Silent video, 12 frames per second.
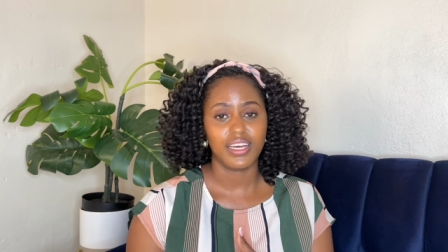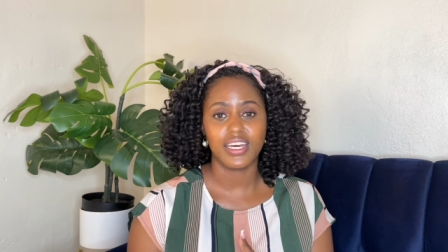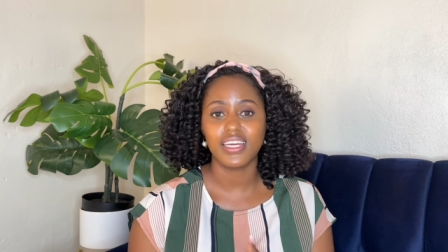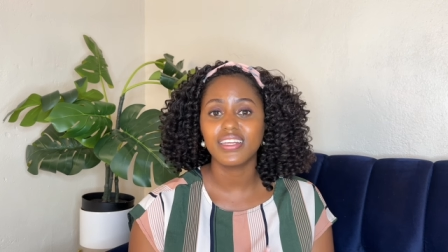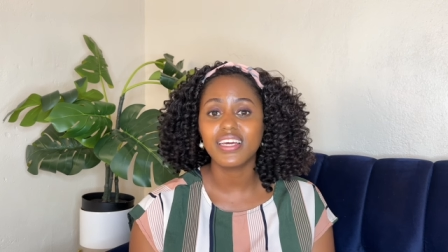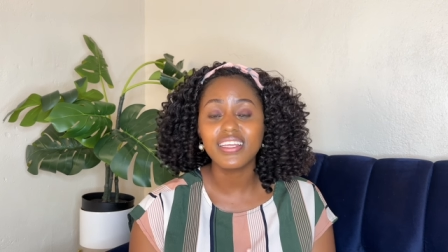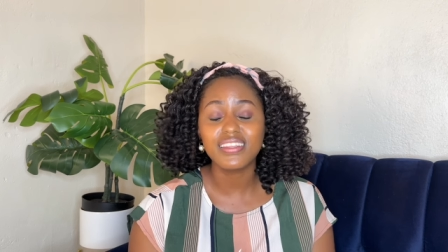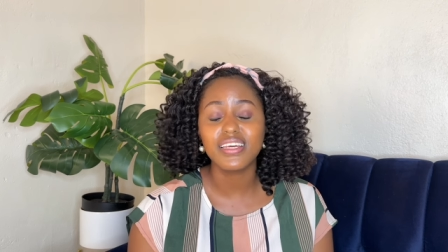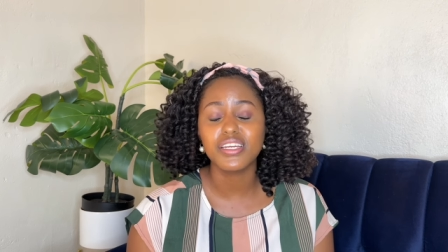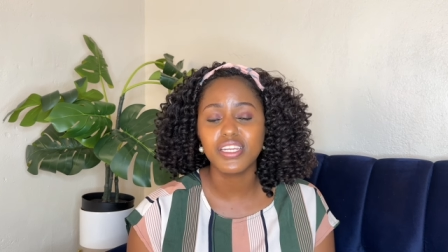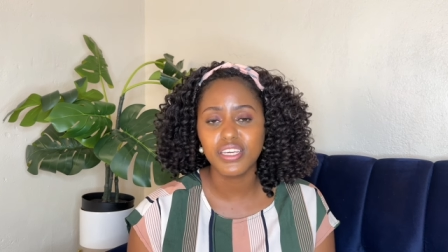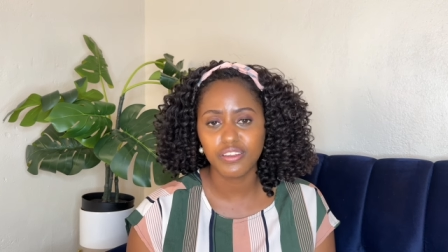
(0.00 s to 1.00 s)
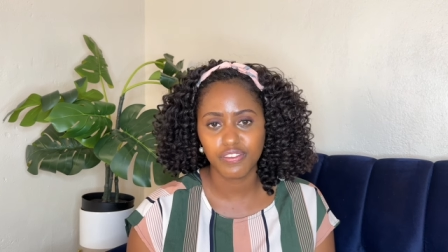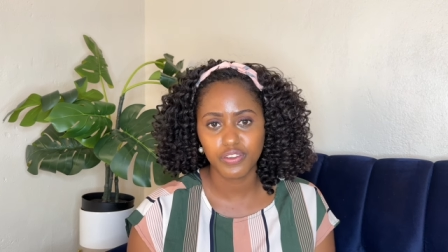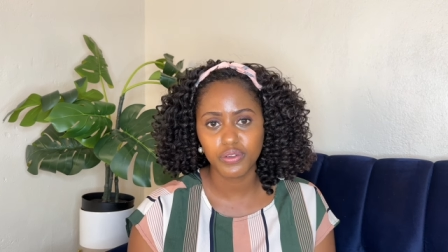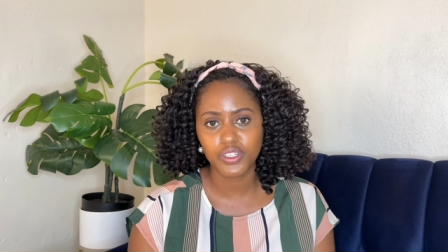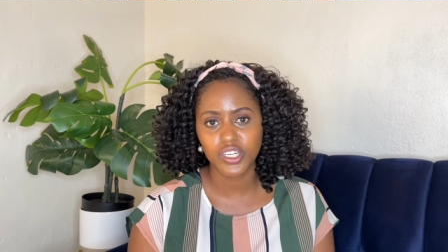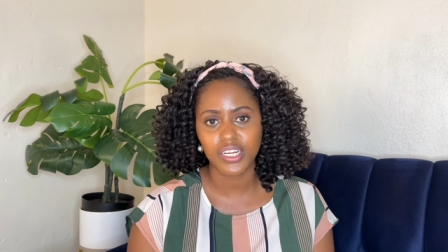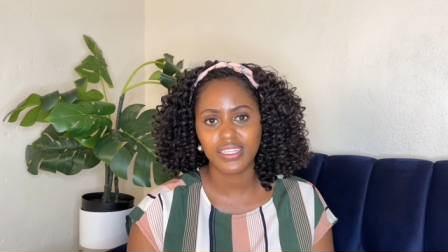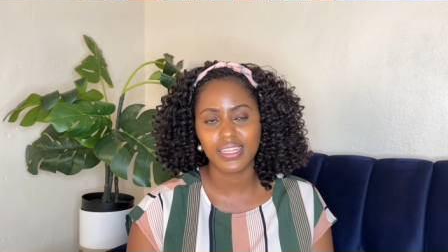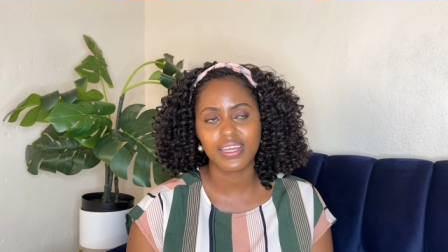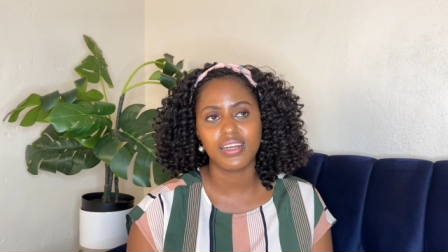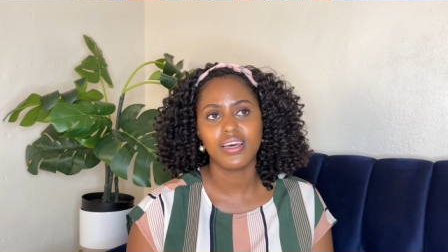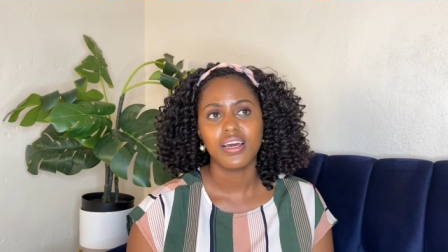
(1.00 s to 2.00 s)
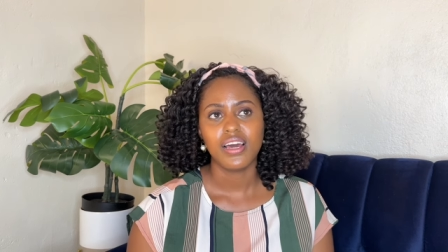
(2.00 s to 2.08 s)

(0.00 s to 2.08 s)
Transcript: in, in the near future, then